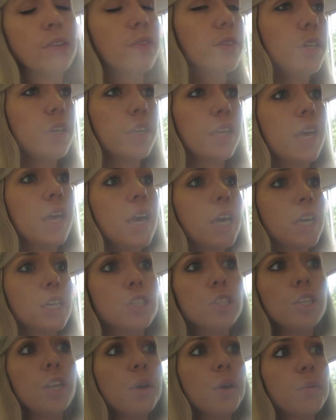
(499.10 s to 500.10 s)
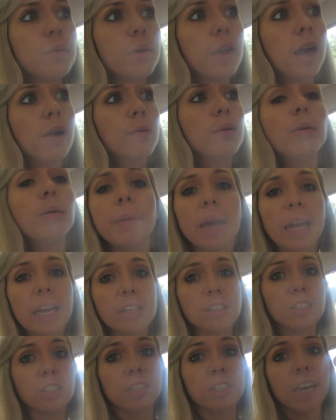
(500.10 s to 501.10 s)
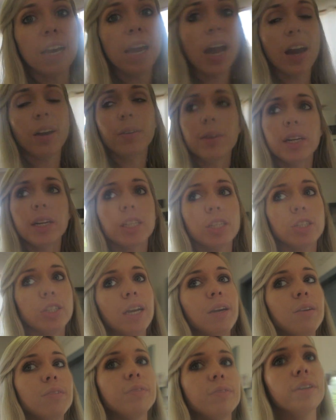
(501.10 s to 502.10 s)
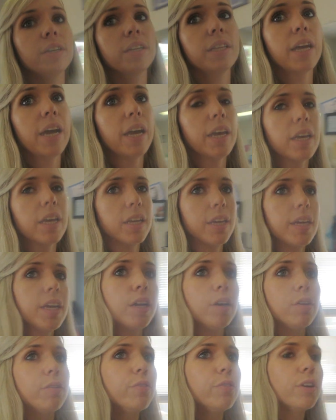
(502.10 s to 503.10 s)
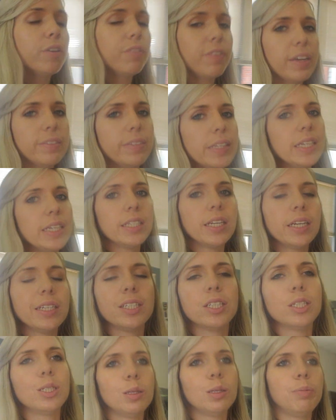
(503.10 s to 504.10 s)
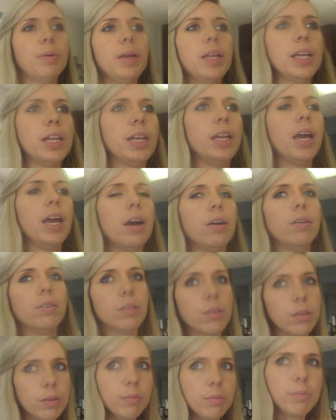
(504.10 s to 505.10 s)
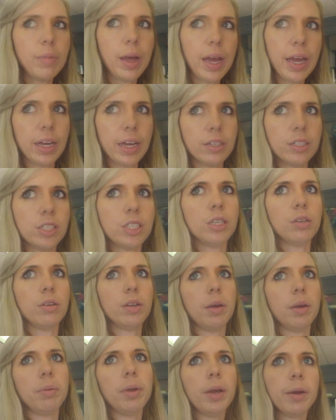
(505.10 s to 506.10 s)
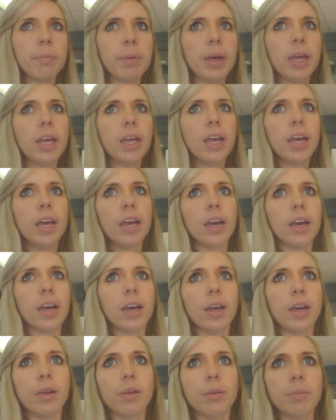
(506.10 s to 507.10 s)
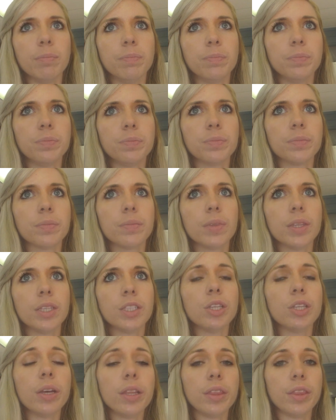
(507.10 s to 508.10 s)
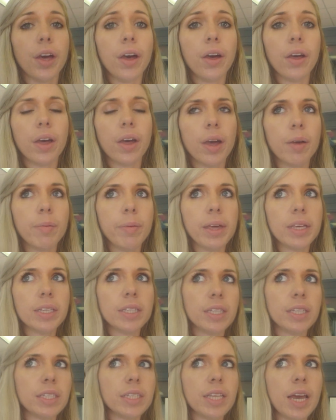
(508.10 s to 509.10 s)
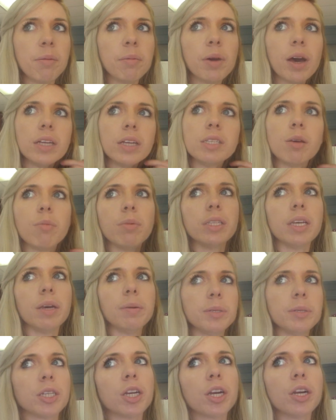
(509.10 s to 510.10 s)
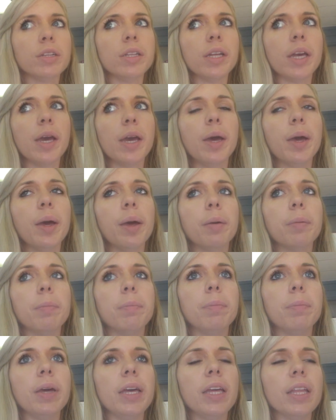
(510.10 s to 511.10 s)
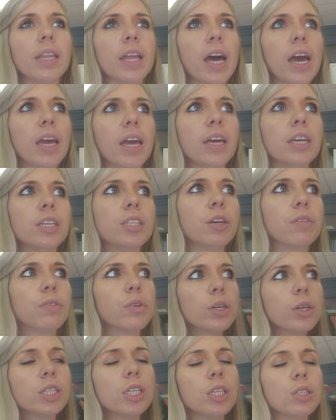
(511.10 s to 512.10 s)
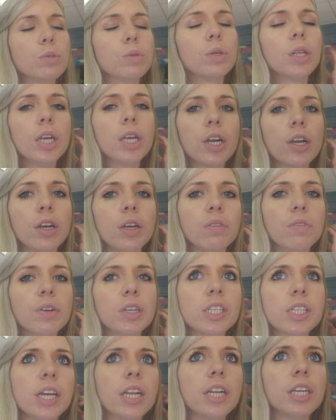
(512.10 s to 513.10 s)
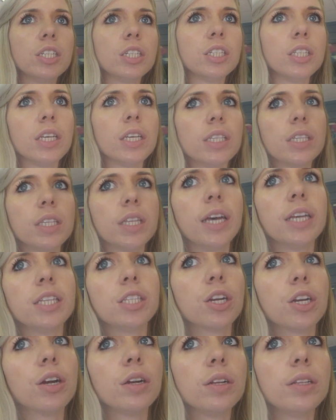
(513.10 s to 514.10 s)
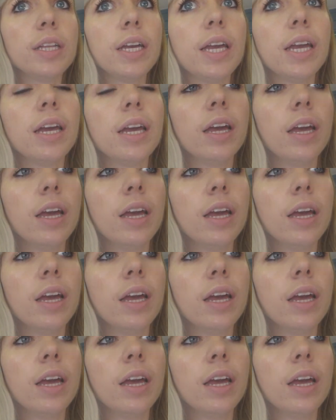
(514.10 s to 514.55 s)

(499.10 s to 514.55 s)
emptied it, because you know when I wear my hair straight, I wear it straight for like 4, 5, 6 days, just depending how my hair's doing up here. But so I thought, I mean, it's the same concept except it's curly. But like, so of course it's really curly the first day, and it just gets less curly.